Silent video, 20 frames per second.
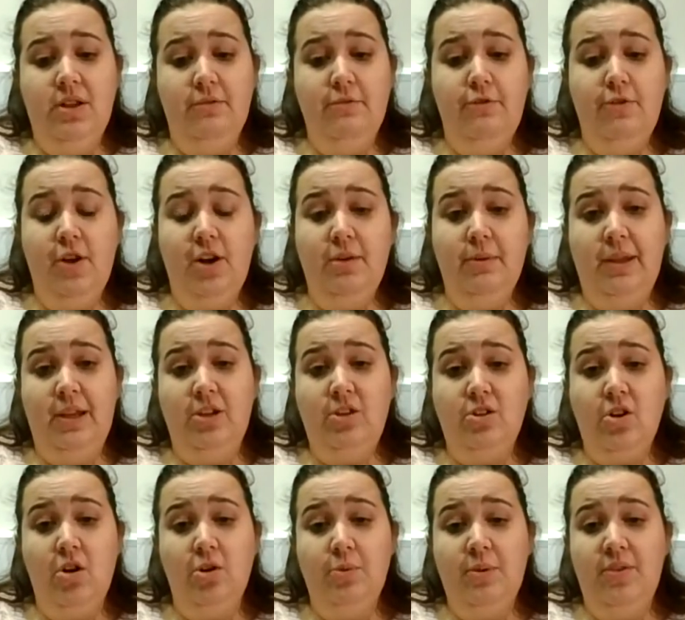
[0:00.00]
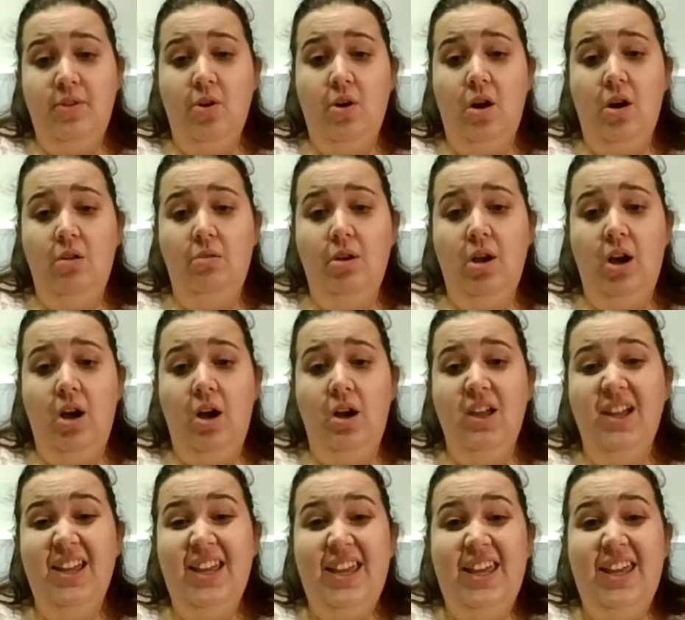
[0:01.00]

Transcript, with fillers: and following God with your whole heart.